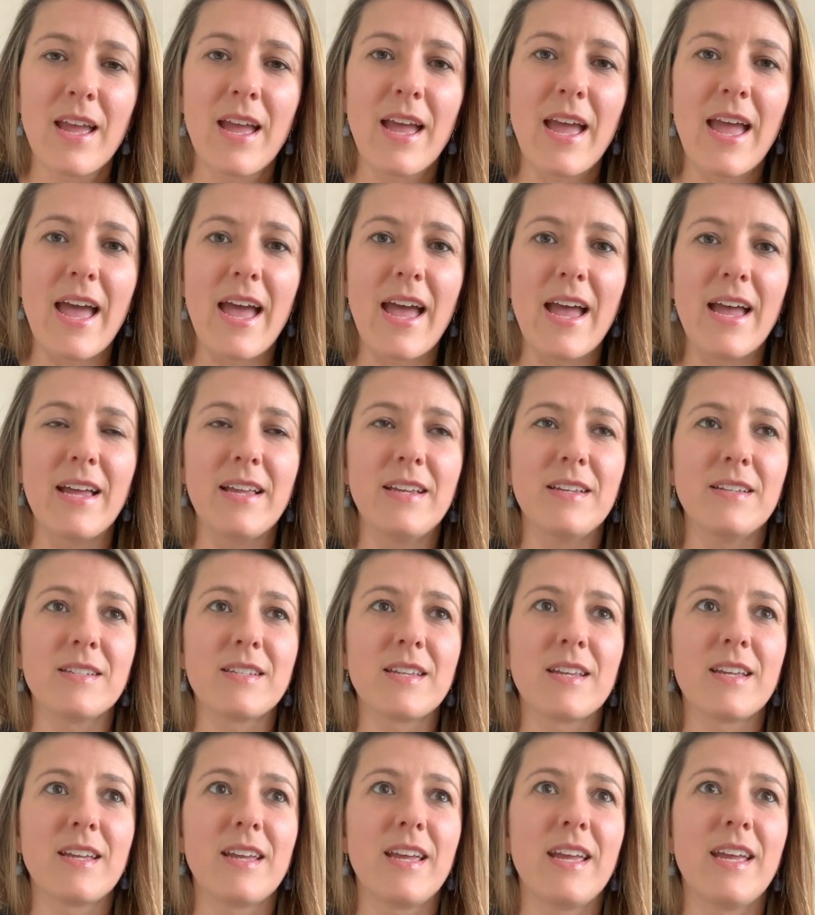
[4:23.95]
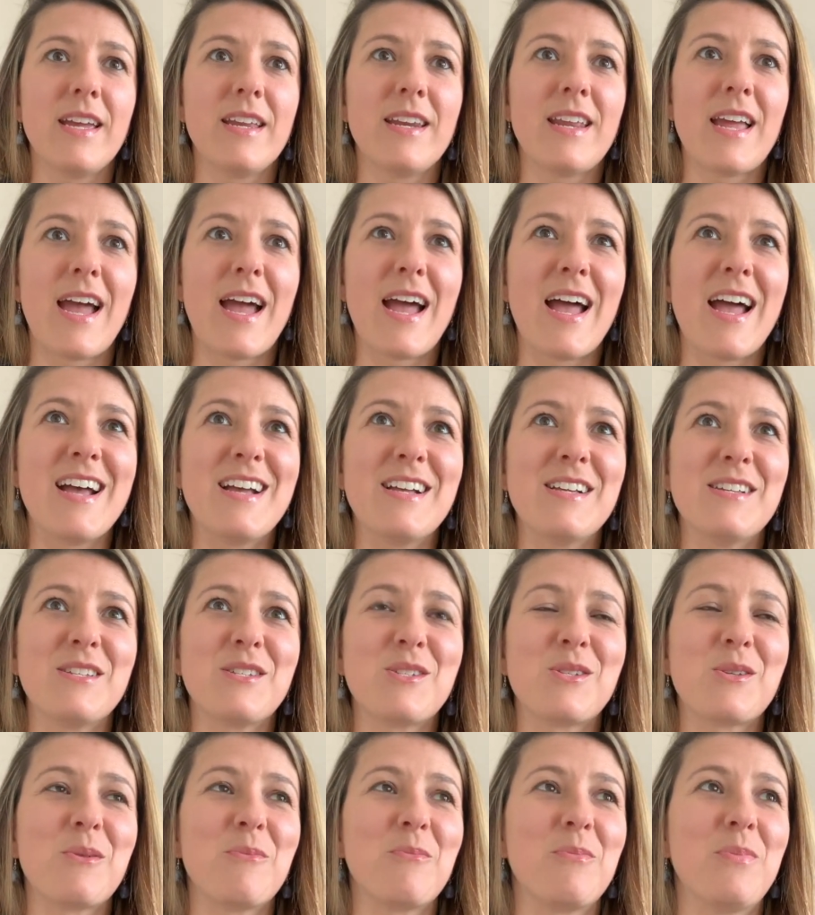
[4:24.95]
And it
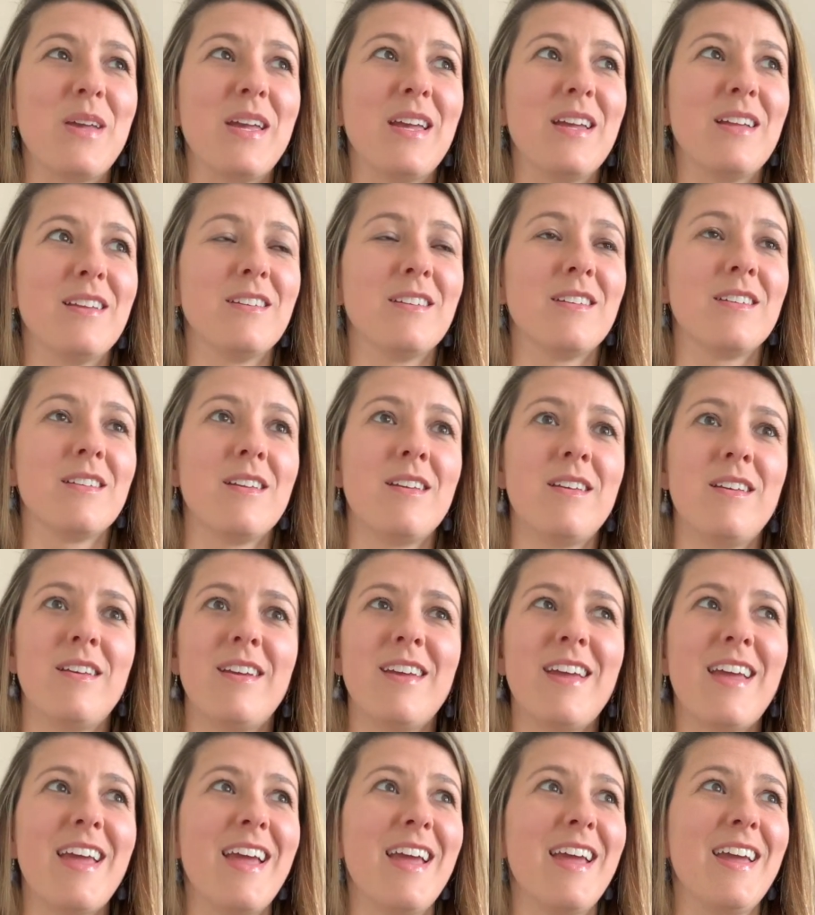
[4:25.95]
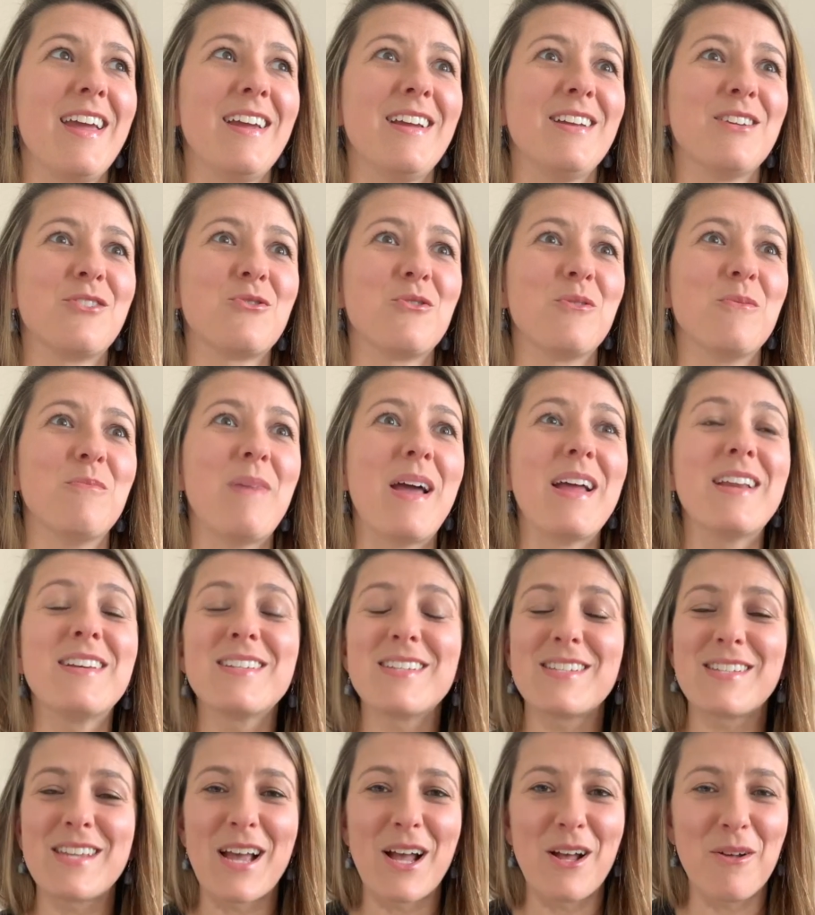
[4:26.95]
has been a
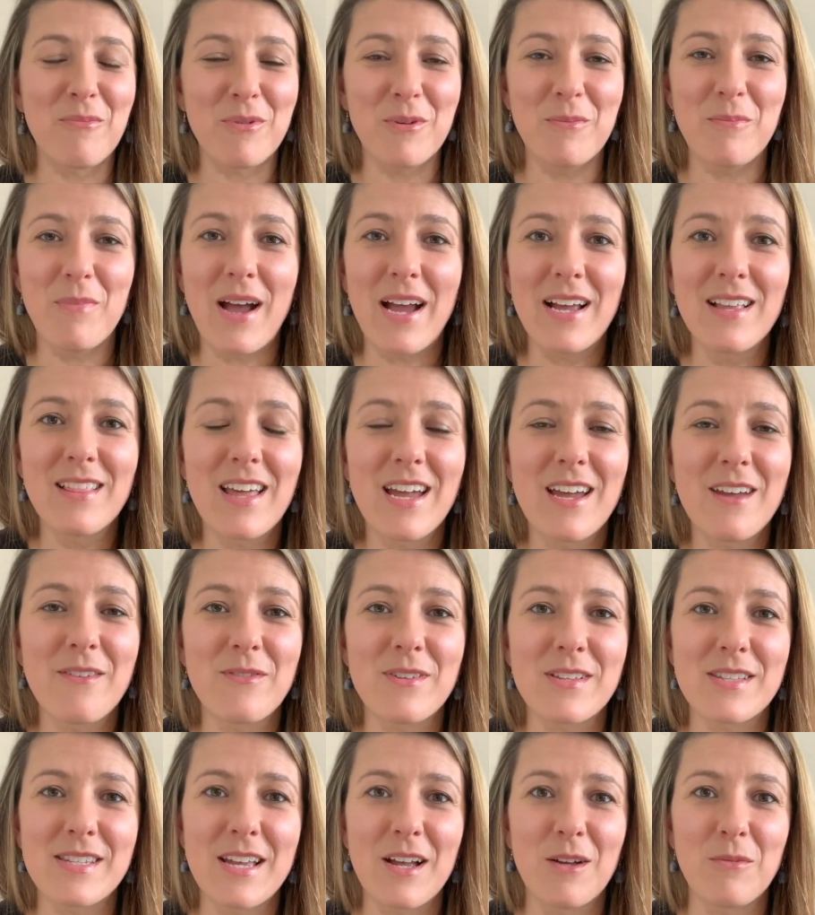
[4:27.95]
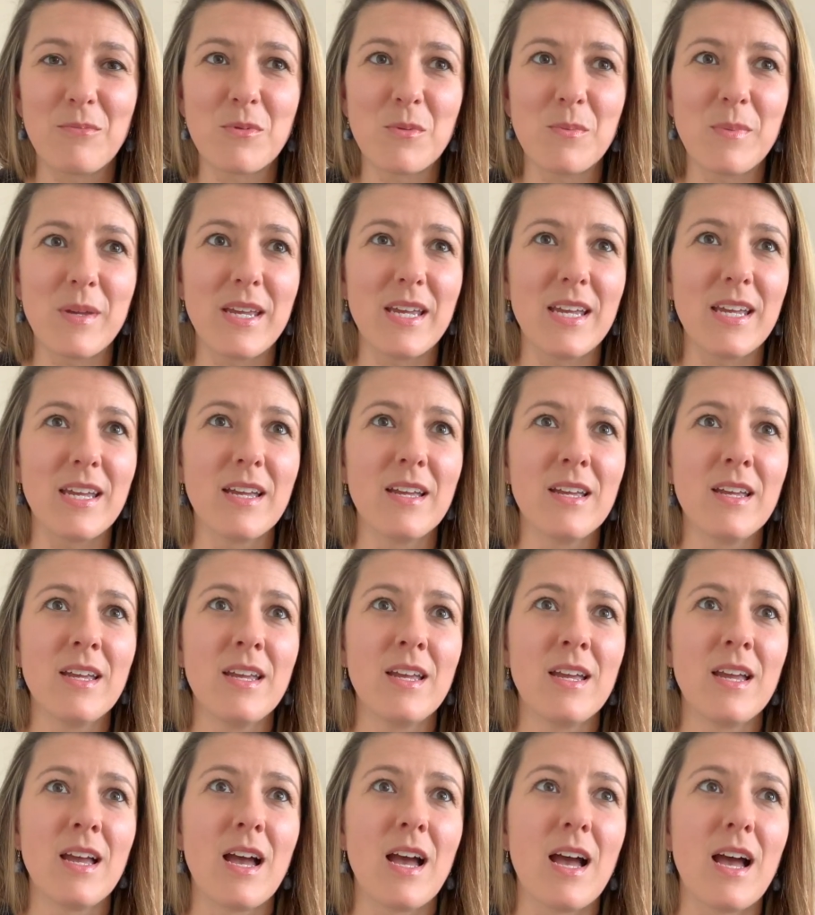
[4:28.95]
tremendous help in my life. It helped me
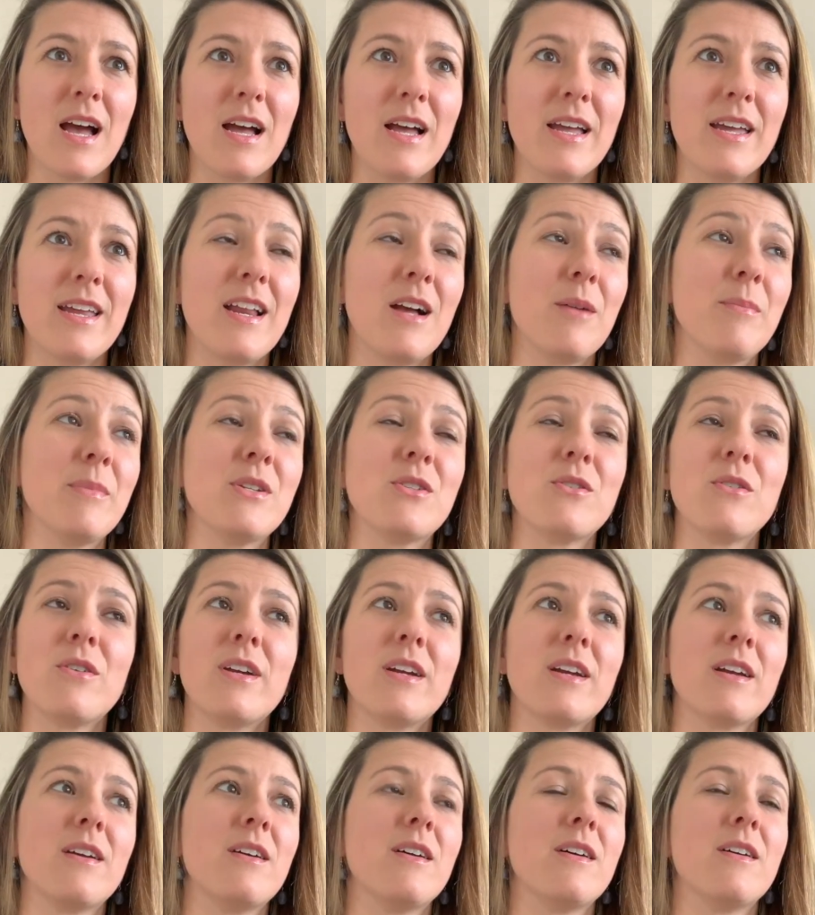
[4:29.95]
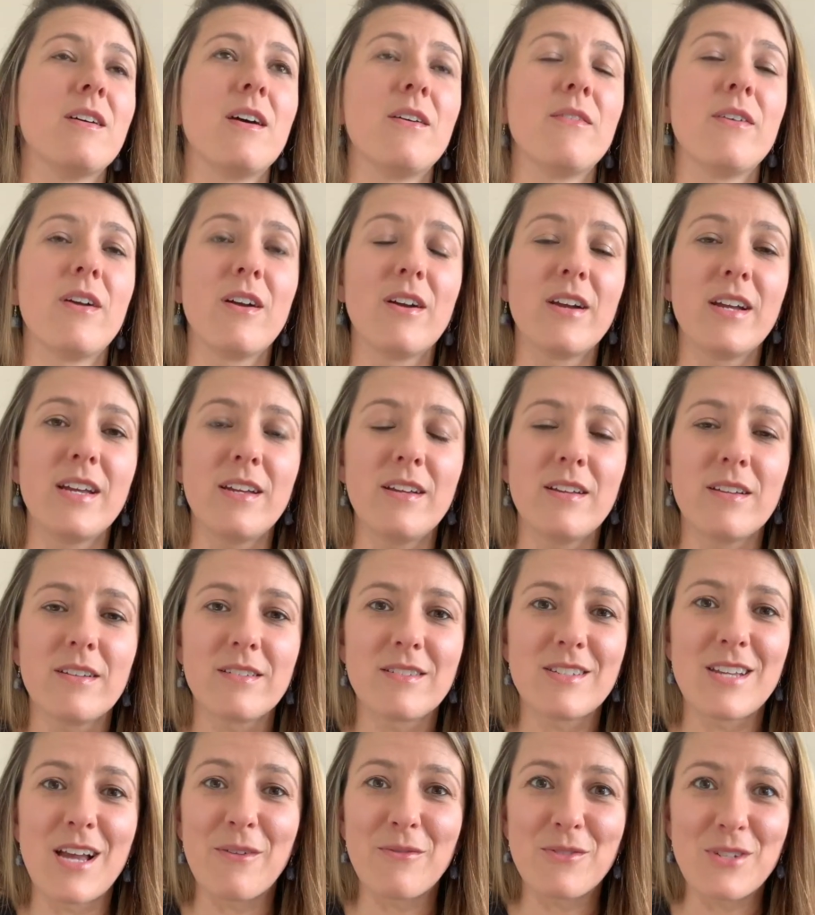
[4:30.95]
during a very
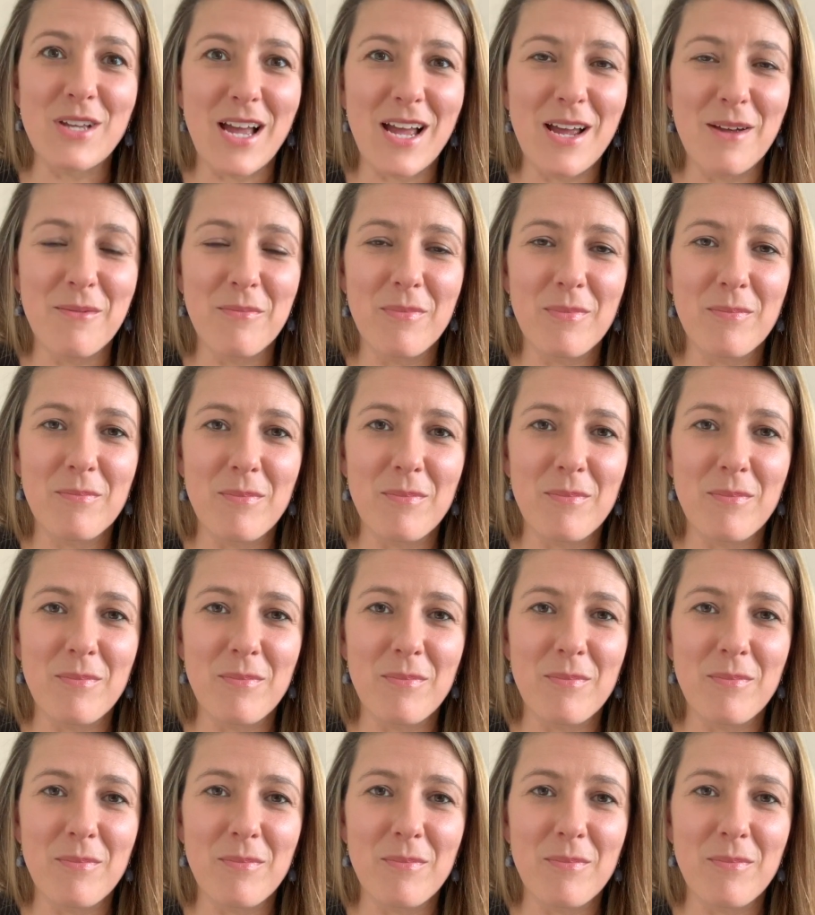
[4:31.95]
tough time.